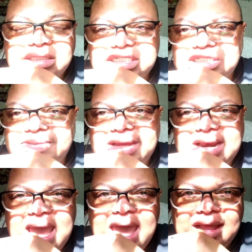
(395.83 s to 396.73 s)
Just
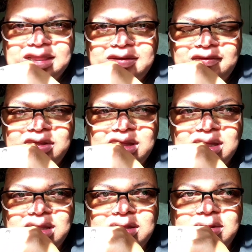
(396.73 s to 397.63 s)
being active
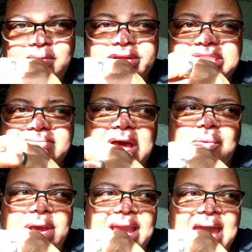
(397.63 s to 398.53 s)
was
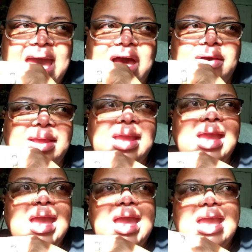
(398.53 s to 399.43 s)
my way out.
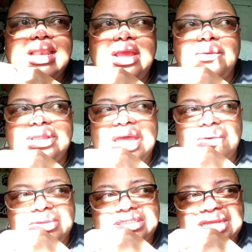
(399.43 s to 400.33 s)
And then when
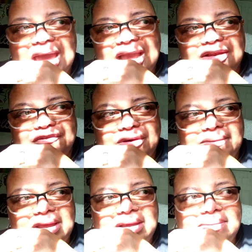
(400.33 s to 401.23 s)
that was taken
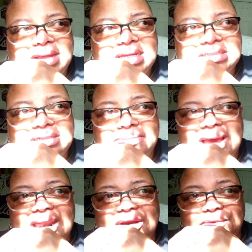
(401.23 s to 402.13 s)
from me because
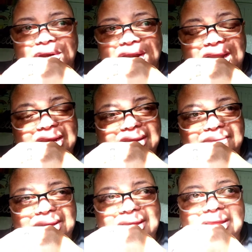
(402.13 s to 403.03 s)
somebody
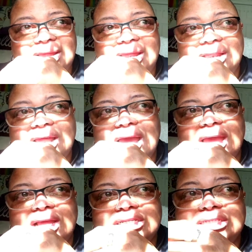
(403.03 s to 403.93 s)
rear-ended me,
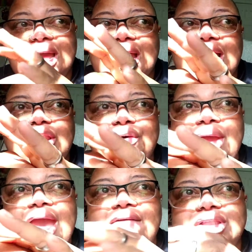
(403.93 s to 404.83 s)
it's like I
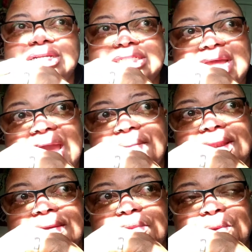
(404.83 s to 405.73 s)
don't have an
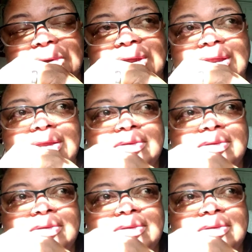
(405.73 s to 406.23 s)
escape anymore.